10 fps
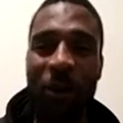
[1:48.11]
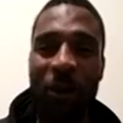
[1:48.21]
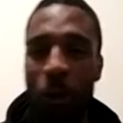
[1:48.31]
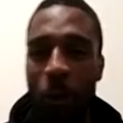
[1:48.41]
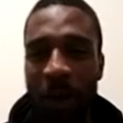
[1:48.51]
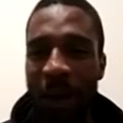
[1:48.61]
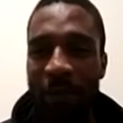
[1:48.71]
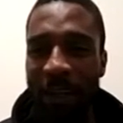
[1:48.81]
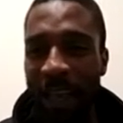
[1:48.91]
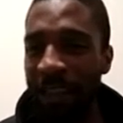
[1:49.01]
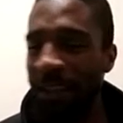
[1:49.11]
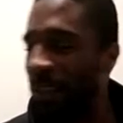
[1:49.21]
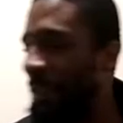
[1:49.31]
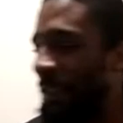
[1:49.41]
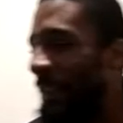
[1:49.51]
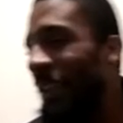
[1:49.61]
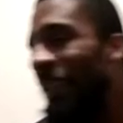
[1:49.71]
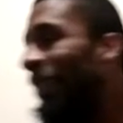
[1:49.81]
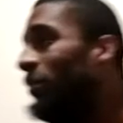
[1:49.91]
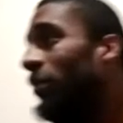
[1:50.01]
or whatever the case is,
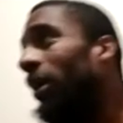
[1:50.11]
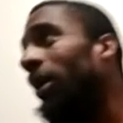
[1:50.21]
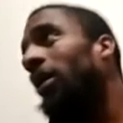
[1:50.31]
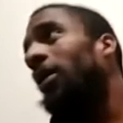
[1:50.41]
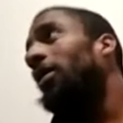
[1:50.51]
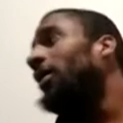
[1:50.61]
bruh.